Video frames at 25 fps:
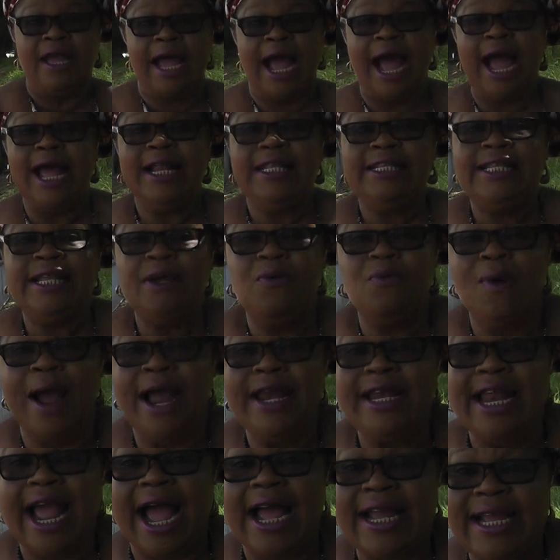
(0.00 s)
and the
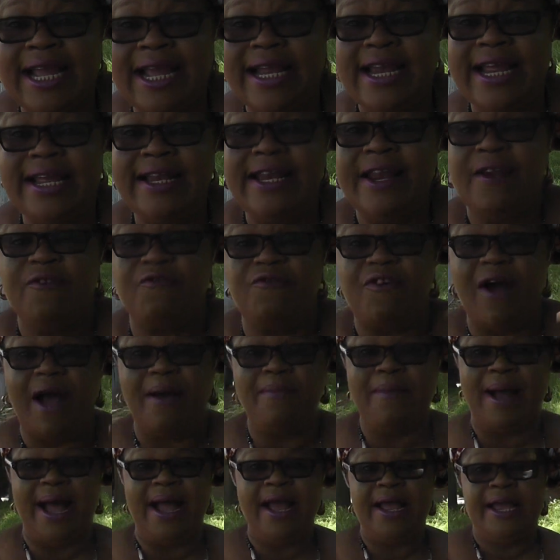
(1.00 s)
way they are killing the
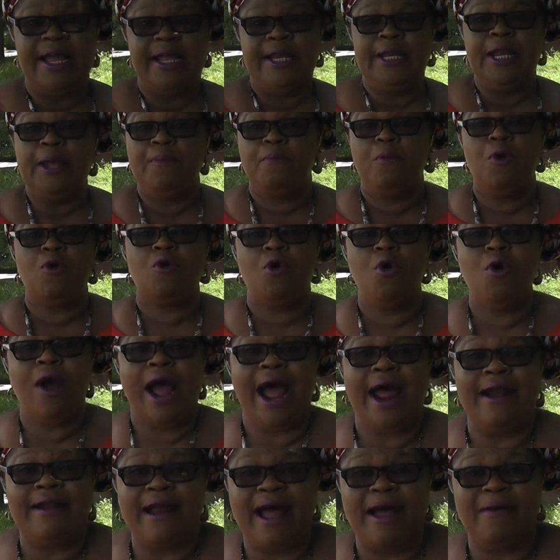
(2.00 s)
farmer, the Boko
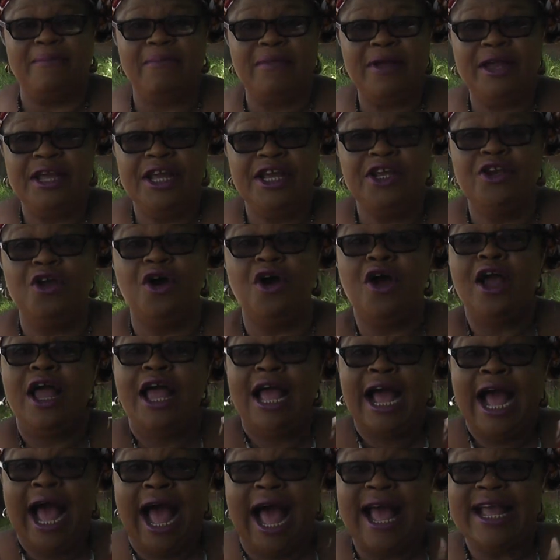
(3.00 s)
Haram, you know,
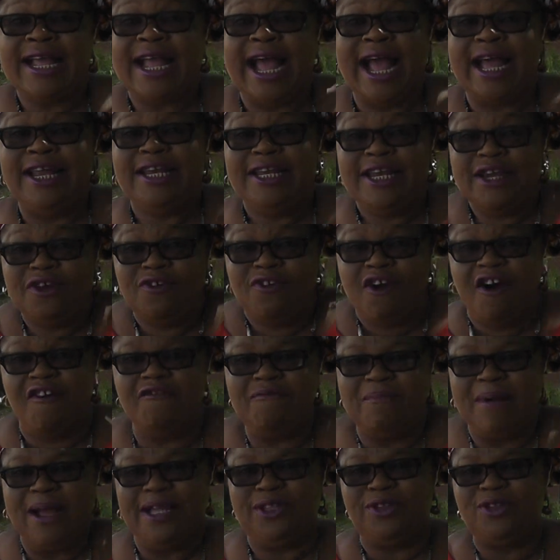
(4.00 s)
how can the
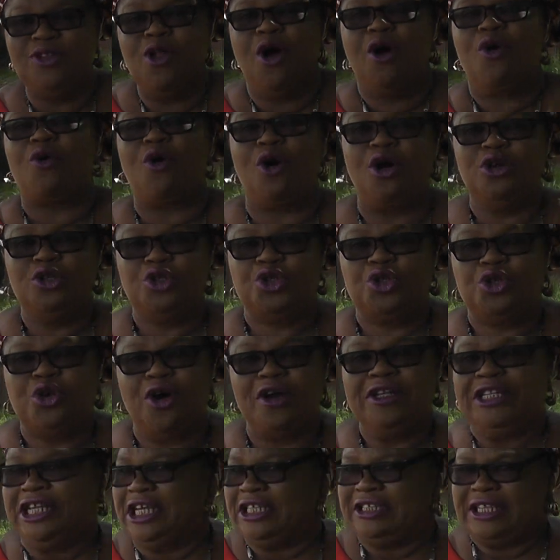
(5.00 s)
government not
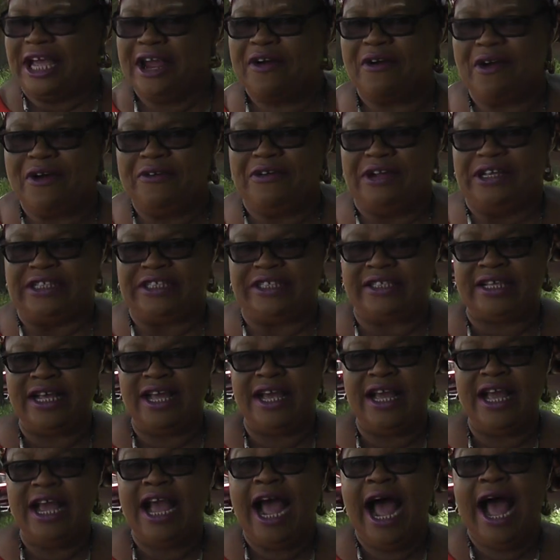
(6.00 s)
control the terrorists?
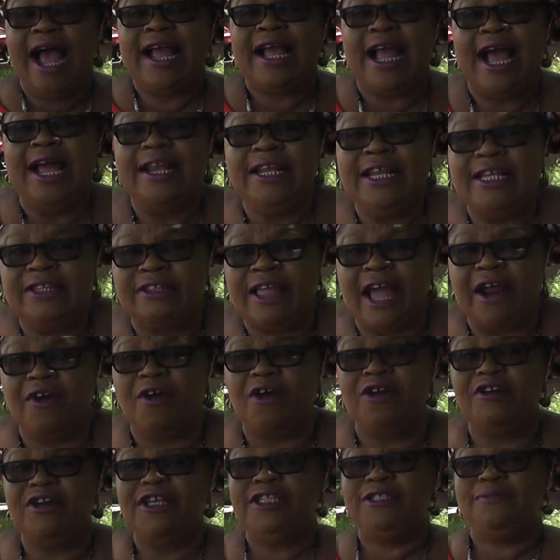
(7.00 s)
How can the
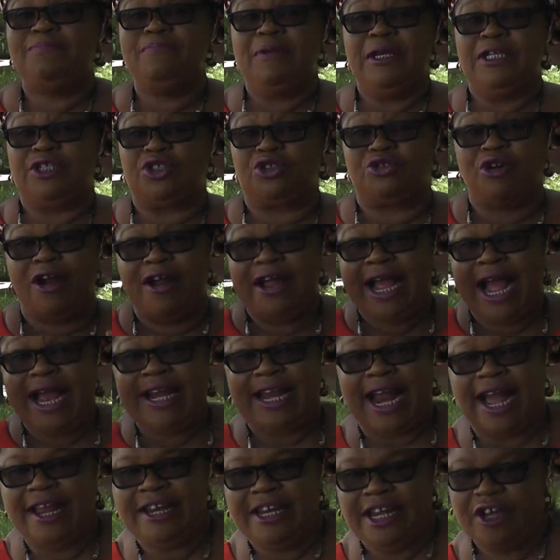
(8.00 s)
terrorists be stronger
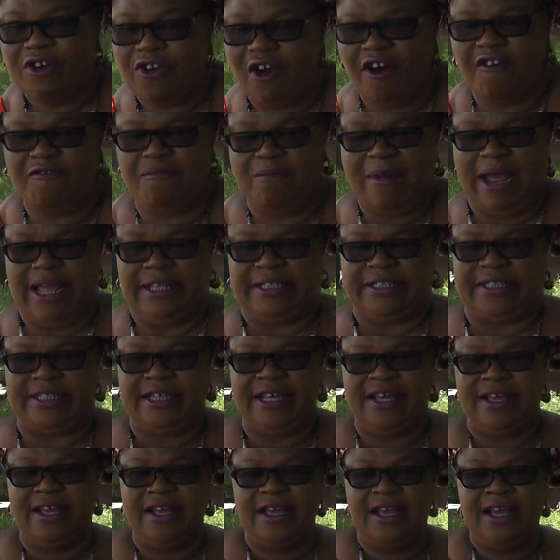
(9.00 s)
than the government?
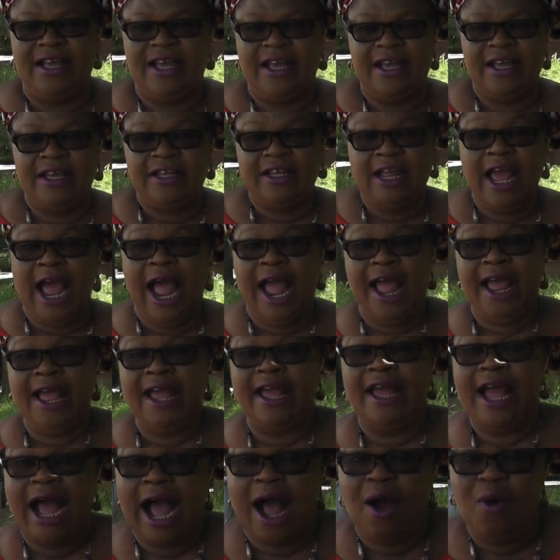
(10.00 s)
Yeah?
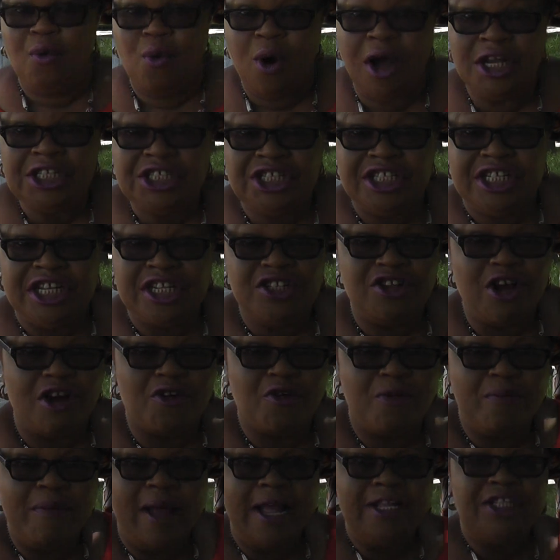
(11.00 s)
I watched the
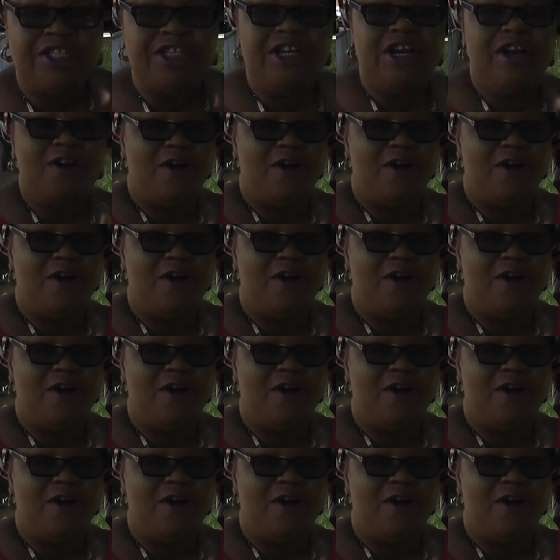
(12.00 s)
documentary